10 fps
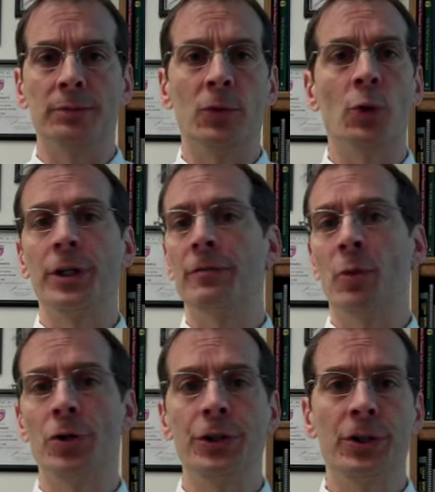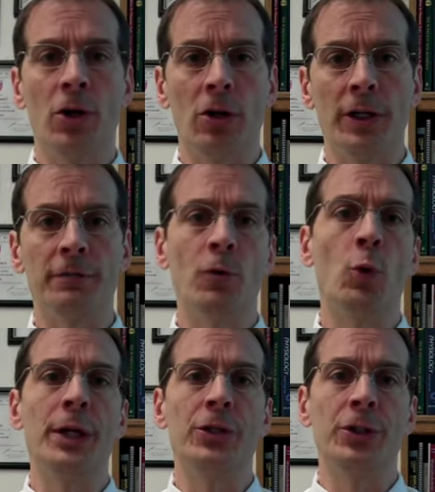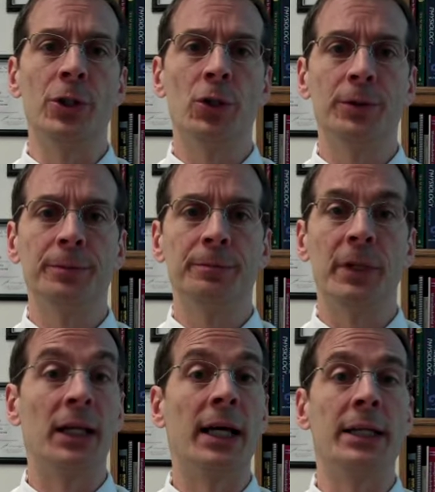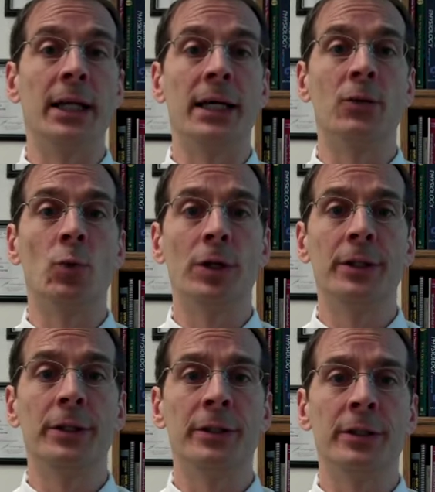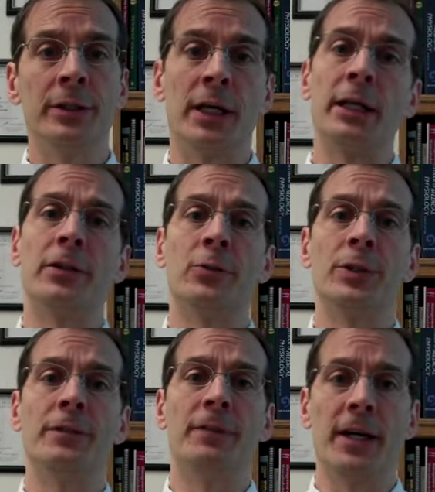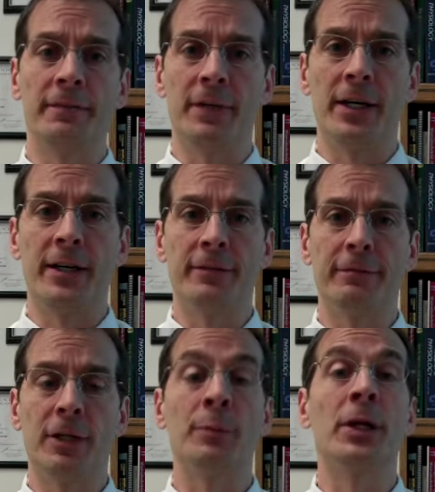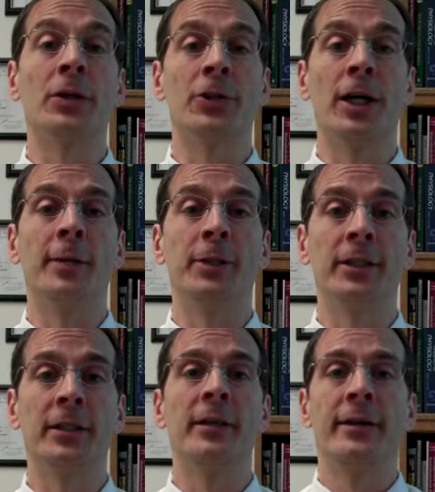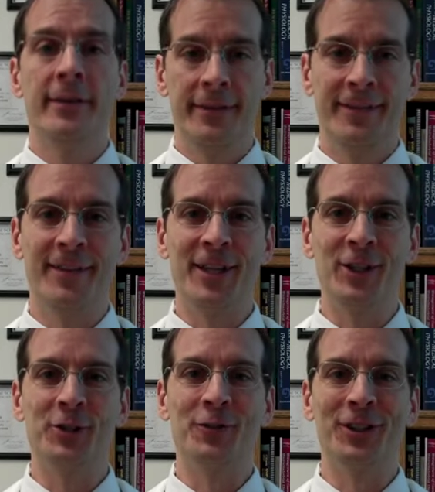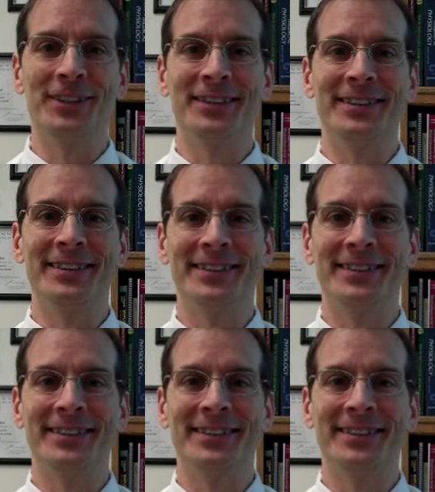or give Margie a call at 480-991-9355. I'm Dr. Heimlich. Thank you for listening.